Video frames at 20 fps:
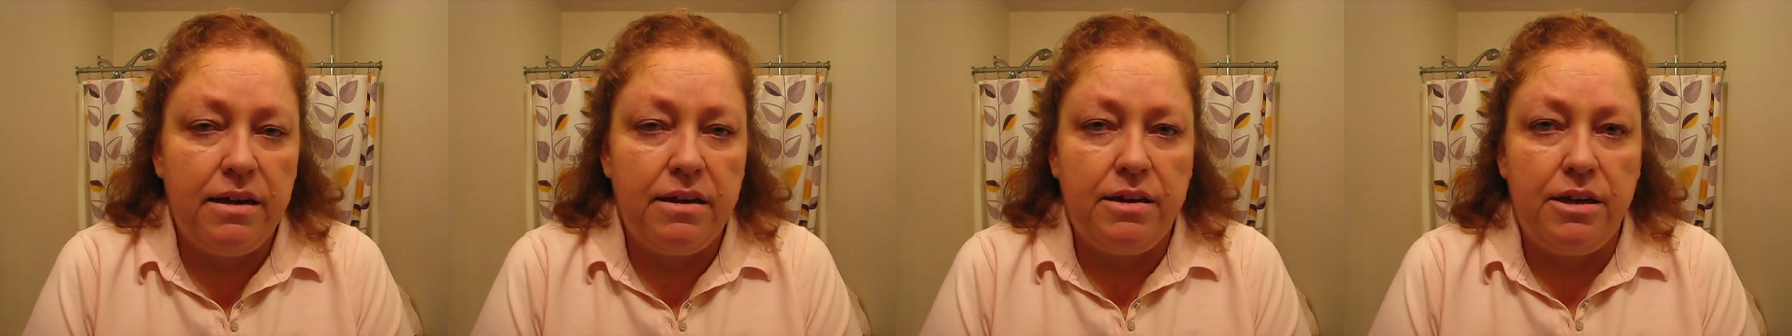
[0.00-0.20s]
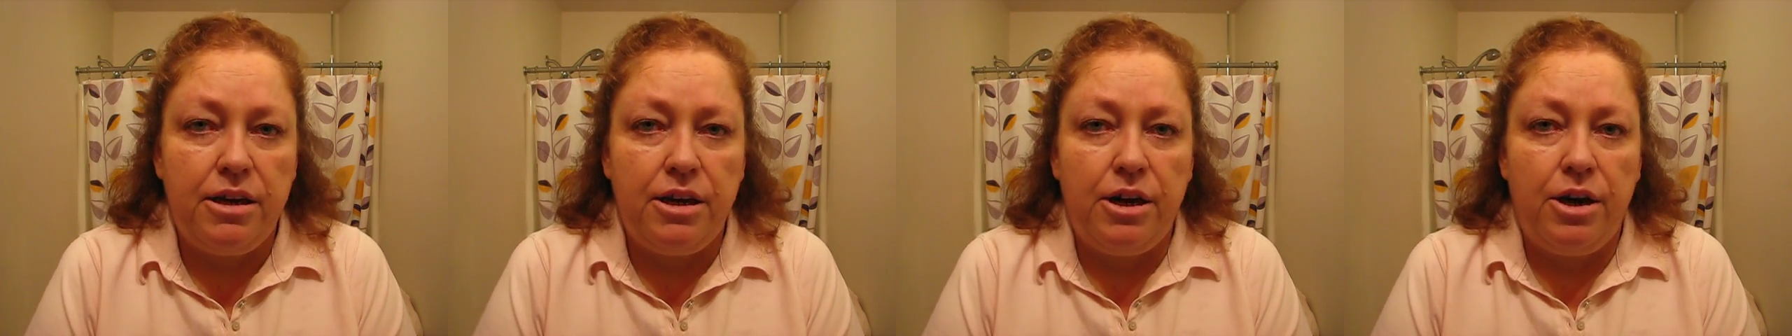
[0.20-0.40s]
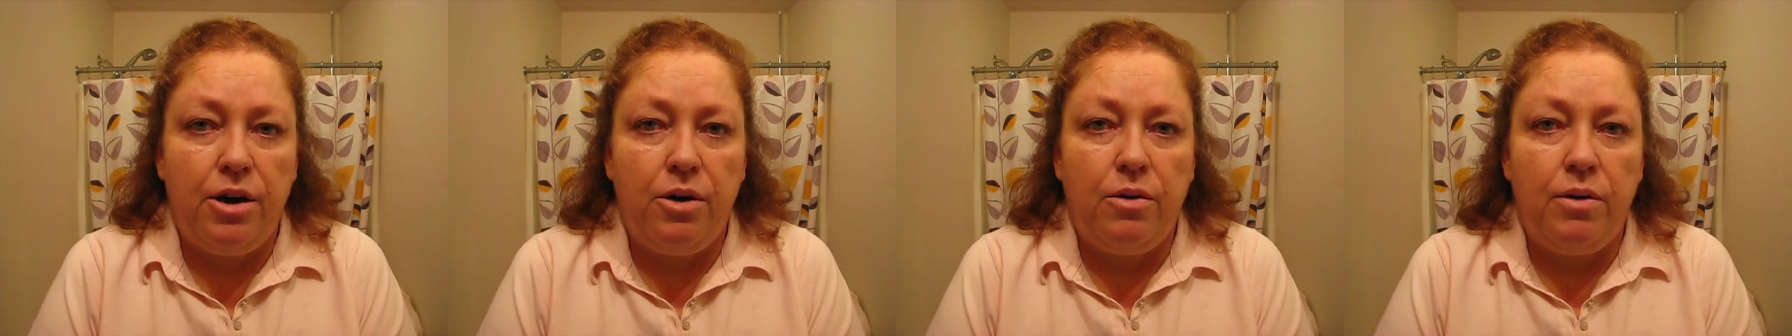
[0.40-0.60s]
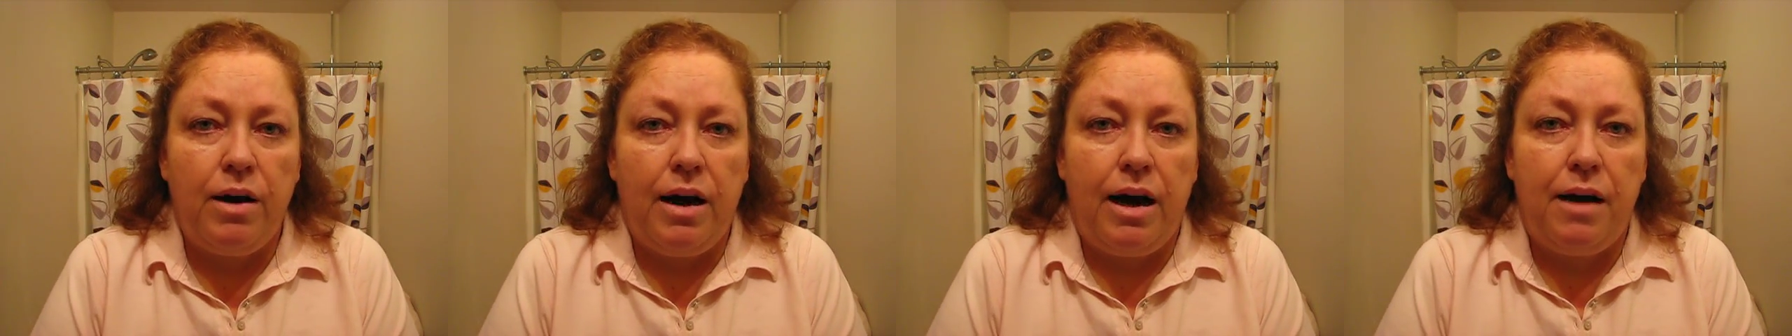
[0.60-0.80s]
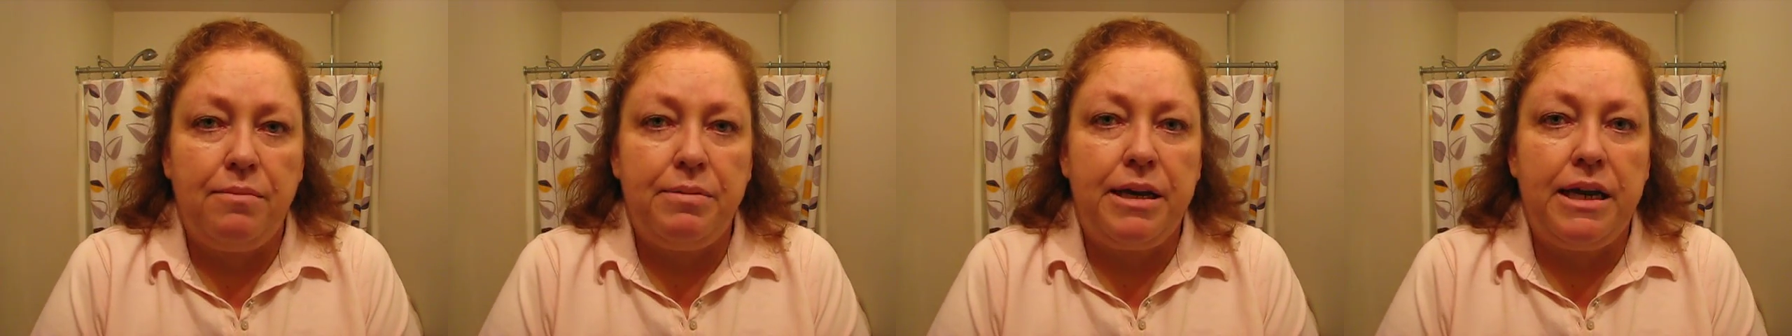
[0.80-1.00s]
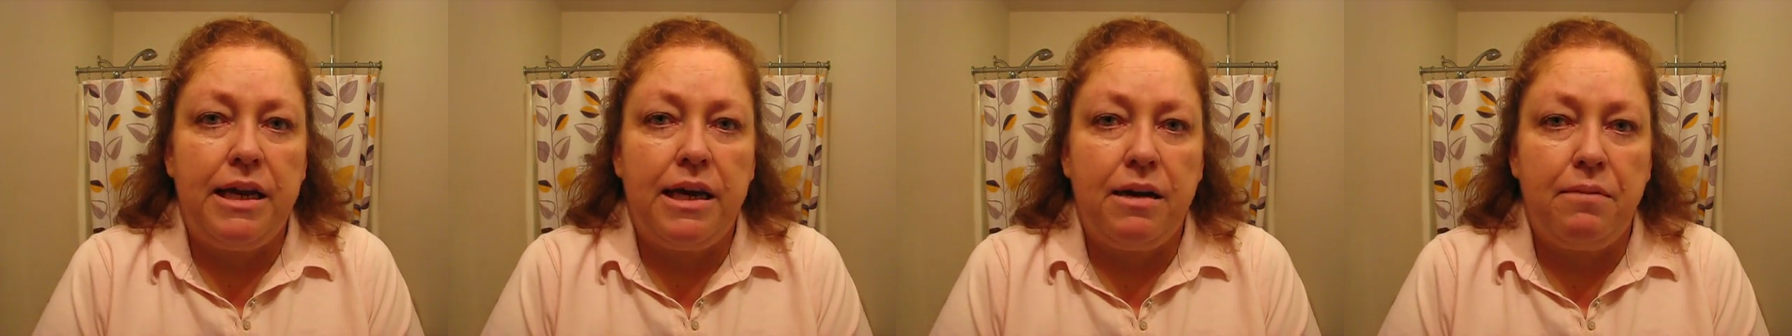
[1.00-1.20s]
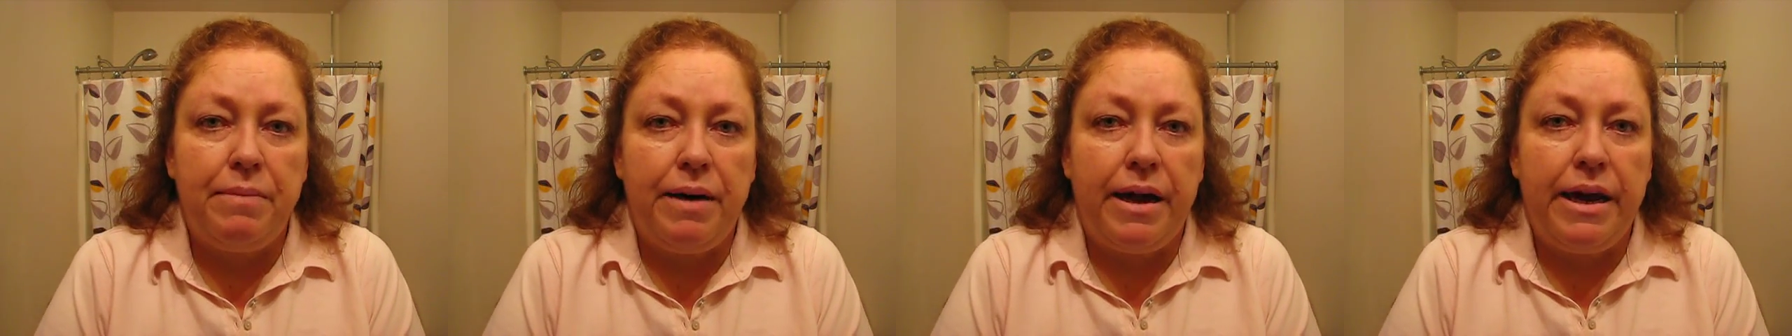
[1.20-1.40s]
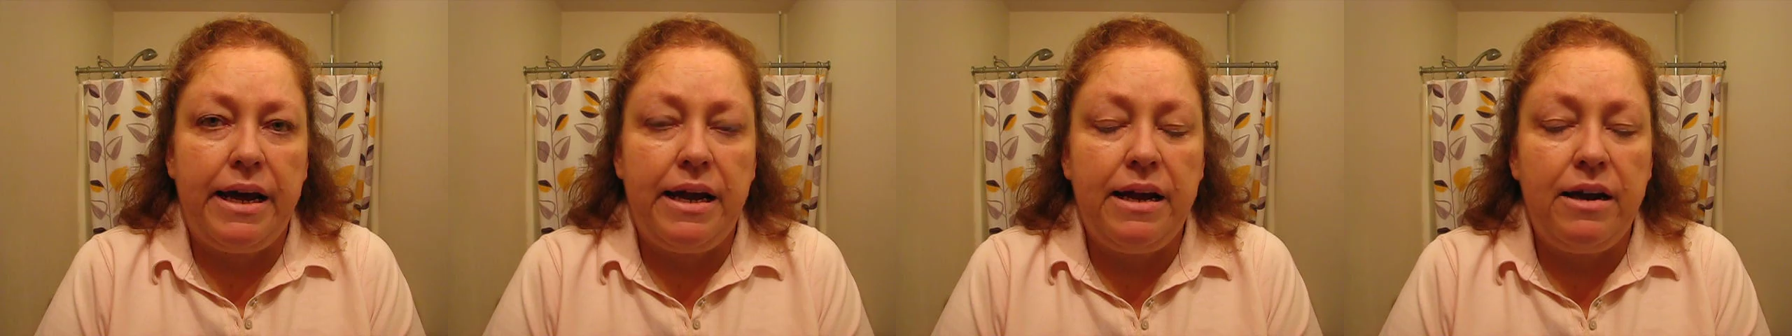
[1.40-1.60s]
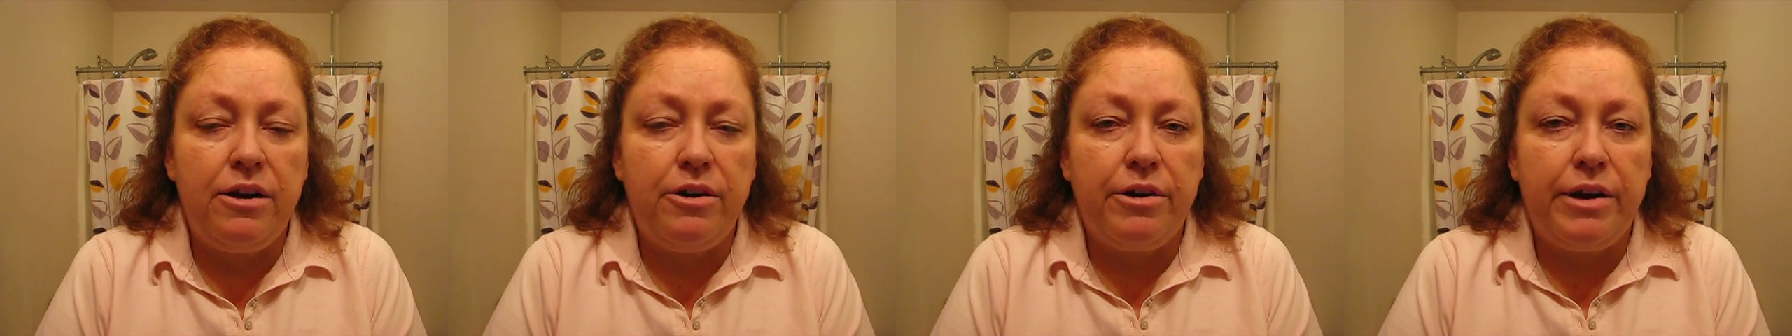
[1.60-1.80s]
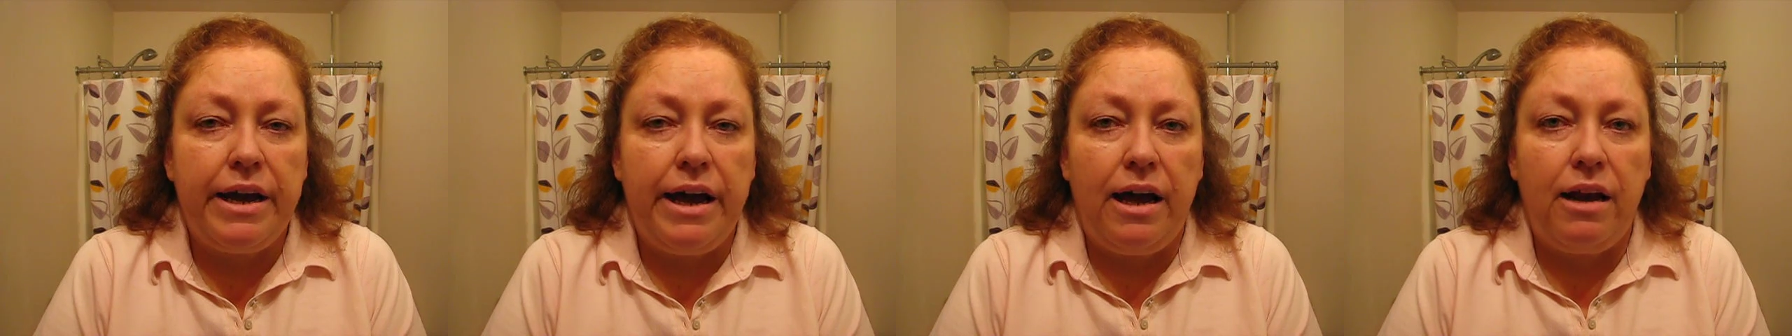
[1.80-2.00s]
you know, I'm getting about
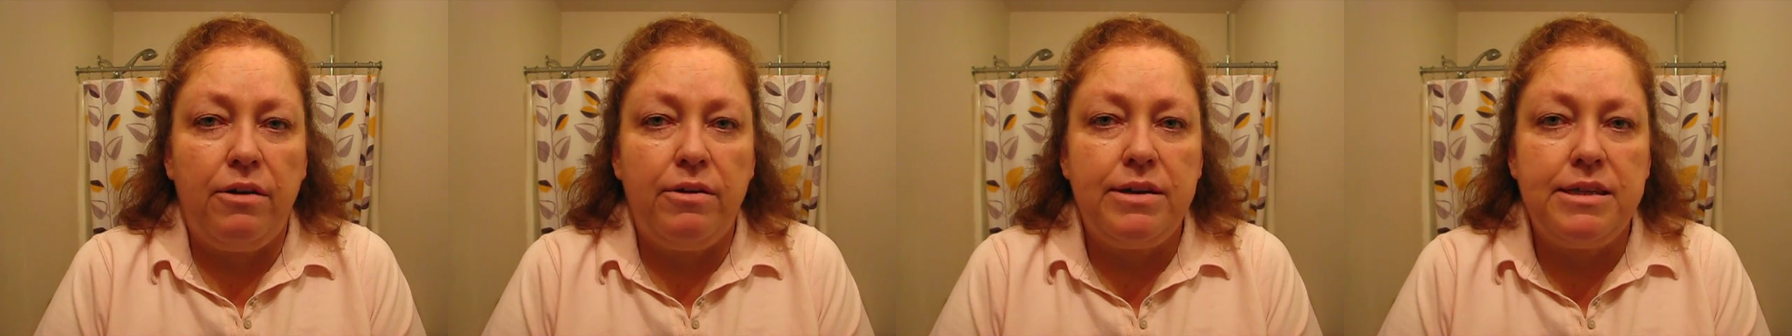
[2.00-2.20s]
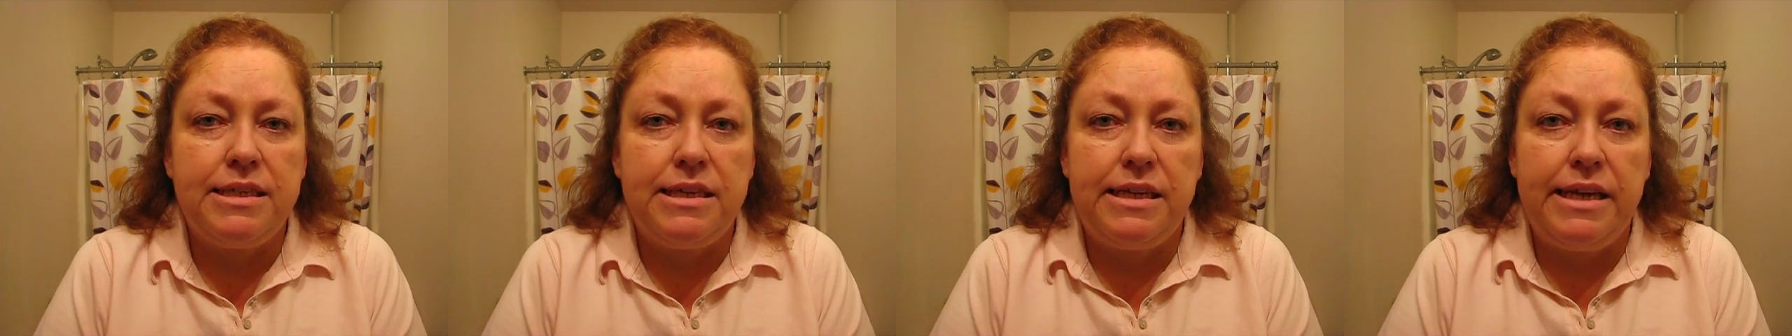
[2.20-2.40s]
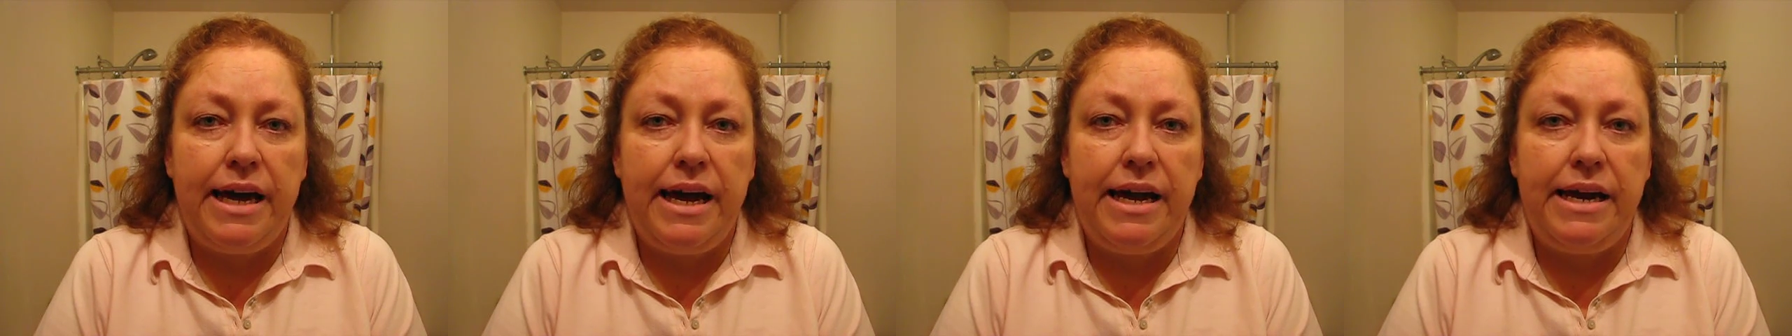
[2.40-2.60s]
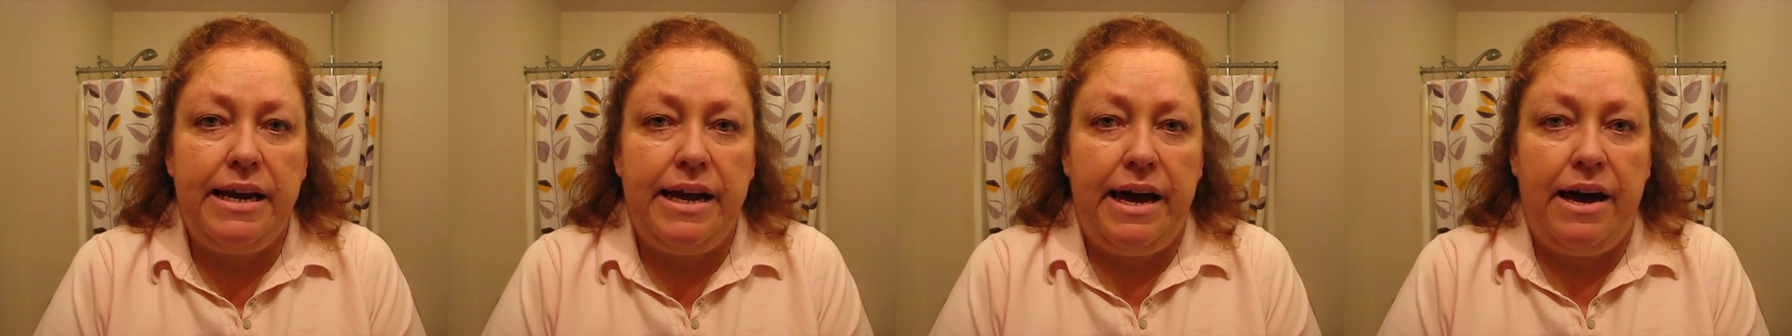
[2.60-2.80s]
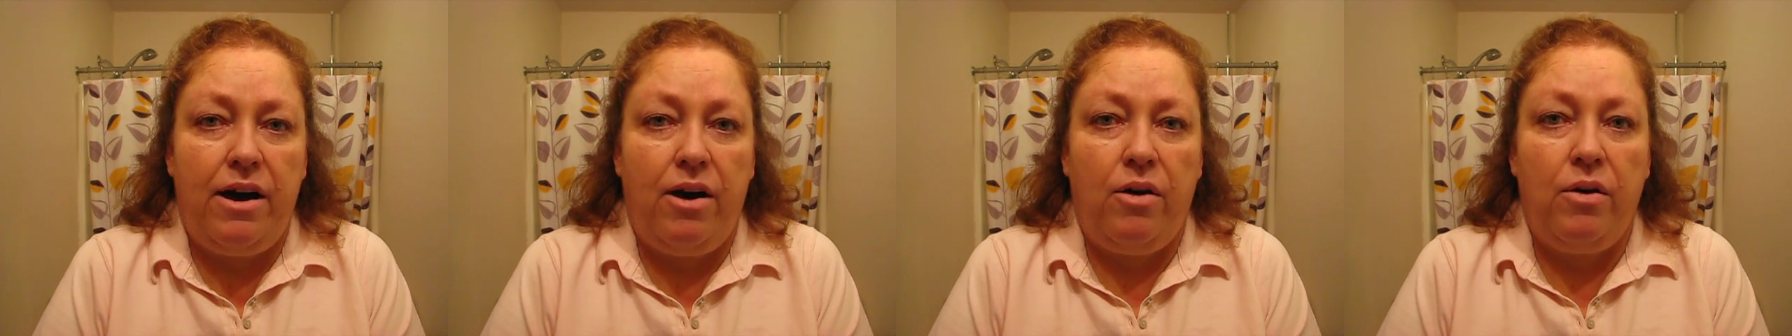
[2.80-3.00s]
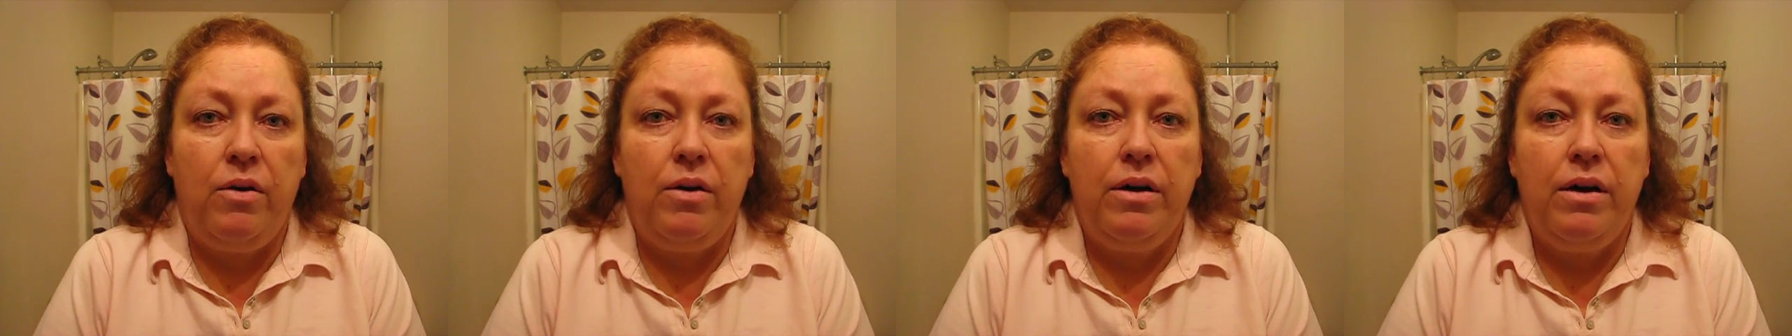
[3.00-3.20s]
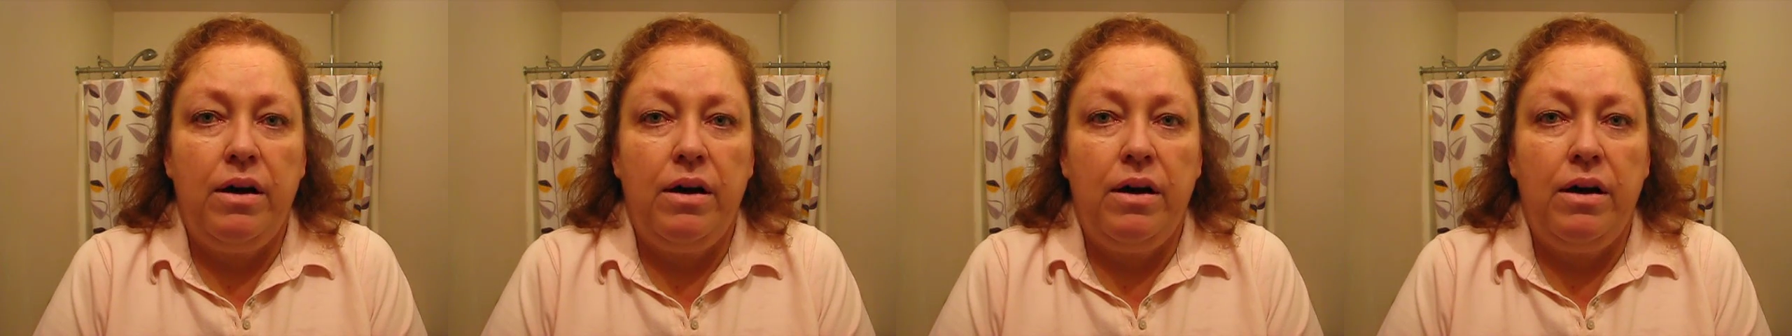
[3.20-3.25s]
800 calories a day now,